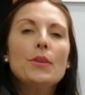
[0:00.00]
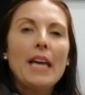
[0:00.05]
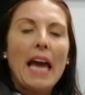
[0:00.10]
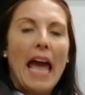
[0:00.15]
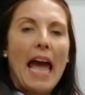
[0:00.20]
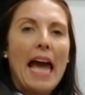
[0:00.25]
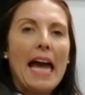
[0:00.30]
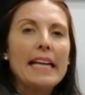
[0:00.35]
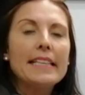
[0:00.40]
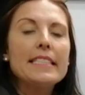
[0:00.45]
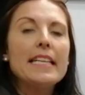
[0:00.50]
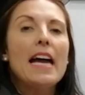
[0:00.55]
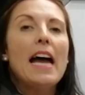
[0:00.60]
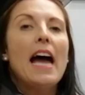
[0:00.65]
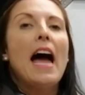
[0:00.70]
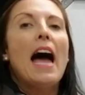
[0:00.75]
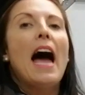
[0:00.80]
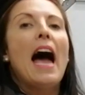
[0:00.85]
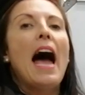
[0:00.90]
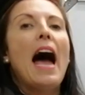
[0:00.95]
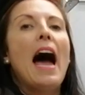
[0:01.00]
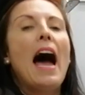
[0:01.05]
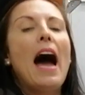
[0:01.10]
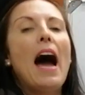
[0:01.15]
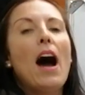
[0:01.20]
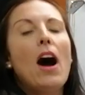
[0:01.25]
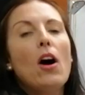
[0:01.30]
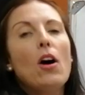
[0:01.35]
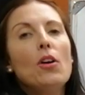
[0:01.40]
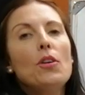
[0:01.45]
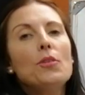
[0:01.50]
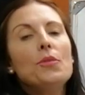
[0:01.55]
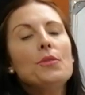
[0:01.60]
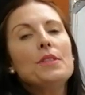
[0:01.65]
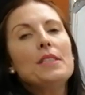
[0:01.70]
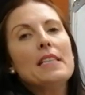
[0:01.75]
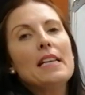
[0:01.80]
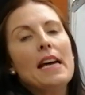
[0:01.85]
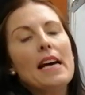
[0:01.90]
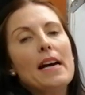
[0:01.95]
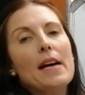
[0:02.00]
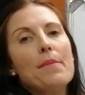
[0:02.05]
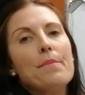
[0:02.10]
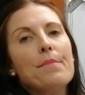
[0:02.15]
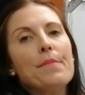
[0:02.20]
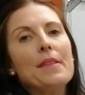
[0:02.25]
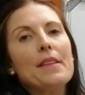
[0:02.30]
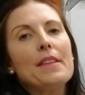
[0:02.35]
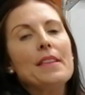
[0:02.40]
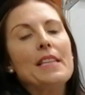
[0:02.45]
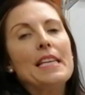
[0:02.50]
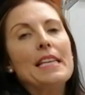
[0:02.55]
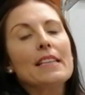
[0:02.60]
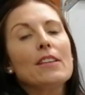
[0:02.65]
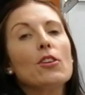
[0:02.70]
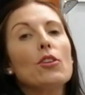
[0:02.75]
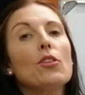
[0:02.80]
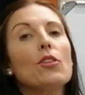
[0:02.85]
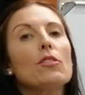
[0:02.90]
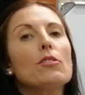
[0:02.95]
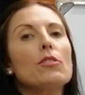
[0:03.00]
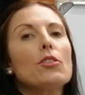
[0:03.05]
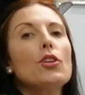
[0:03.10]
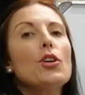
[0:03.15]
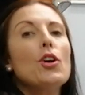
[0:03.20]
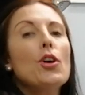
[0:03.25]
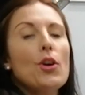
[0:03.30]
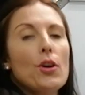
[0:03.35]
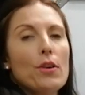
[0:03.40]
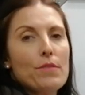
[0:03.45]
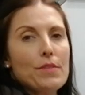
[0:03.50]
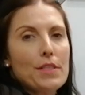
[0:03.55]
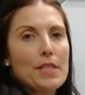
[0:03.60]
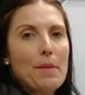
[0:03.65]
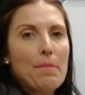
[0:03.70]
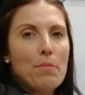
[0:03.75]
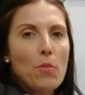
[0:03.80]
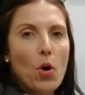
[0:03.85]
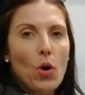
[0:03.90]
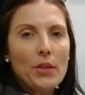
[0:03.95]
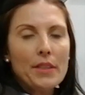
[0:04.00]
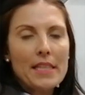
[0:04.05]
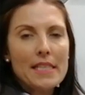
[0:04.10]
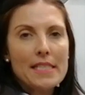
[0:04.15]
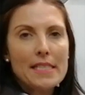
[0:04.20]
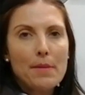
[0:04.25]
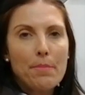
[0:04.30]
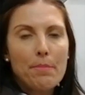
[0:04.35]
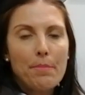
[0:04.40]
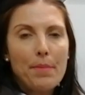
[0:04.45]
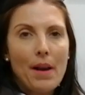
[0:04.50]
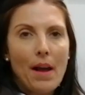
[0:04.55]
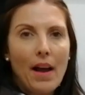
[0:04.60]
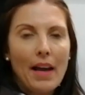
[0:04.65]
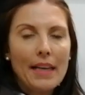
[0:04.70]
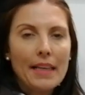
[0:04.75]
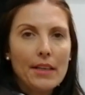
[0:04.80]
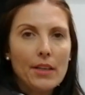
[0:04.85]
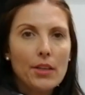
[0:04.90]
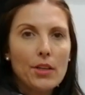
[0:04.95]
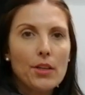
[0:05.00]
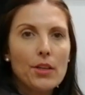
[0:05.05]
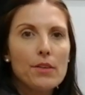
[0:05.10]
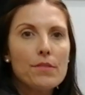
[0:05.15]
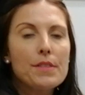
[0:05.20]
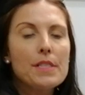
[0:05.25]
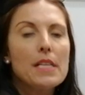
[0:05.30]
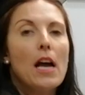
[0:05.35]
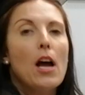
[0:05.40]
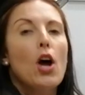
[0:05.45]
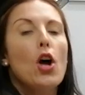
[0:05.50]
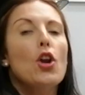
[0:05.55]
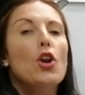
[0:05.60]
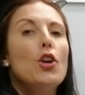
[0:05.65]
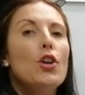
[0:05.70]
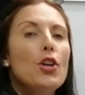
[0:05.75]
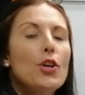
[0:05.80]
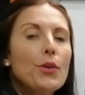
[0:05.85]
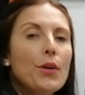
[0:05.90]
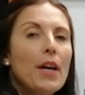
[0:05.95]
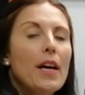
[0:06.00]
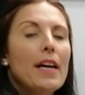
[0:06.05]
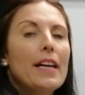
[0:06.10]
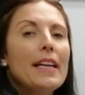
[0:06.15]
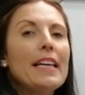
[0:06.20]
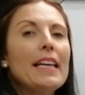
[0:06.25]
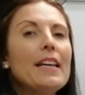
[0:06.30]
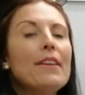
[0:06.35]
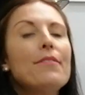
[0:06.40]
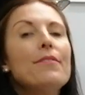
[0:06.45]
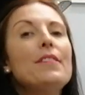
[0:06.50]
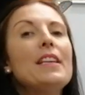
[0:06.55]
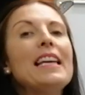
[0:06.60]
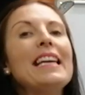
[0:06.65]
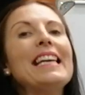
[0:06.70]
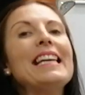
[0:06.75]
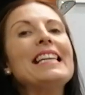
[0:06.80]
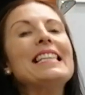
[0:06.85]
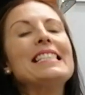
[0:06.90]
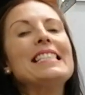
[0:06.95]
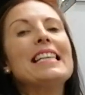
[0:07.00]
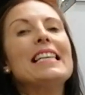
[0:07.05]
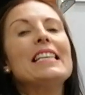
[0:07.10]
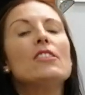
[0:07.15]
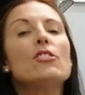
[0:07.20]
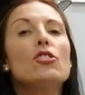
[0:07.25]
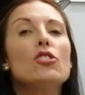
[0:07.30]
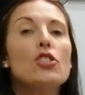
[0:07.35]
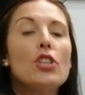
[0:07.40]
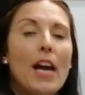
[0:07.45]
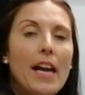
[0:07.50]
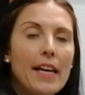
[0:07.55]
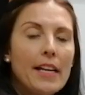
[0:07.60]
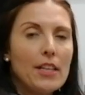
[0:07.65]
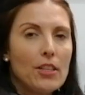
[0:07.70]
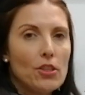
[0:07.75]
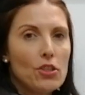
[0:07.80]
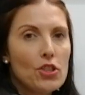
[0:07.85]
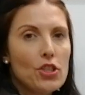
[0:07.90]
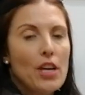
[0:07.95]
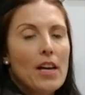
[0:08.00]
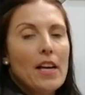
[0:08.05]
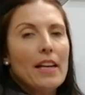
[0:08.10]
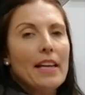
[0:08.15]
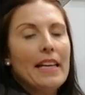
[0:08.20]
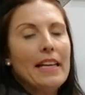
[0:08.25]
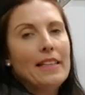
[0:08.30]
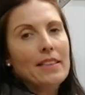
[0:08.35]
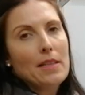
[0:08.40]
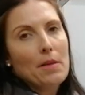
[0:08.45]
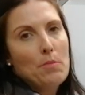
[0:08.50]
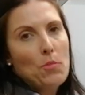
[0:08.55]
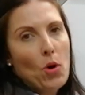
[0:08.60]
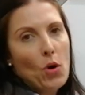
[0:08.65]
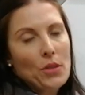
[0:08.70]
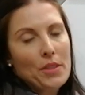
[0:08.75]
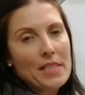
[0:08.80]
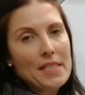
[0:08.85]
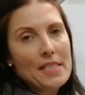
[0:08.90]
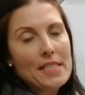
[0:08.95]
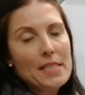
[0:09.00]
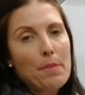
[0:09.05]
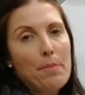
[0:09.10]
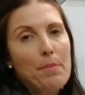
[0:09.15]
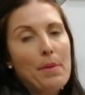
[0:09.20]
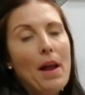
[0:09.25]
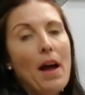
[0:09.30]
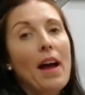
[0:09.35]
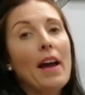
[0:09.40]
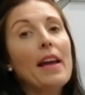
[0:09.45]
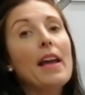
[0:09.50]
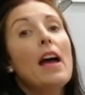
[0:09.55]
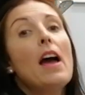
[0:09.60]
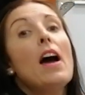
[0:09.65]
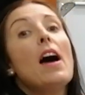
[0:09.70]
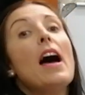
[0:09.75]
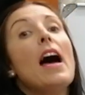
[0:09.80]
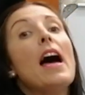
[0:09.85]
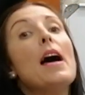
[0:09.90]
look at how the curves, demand and supply curves, look if there is a change in demand and supply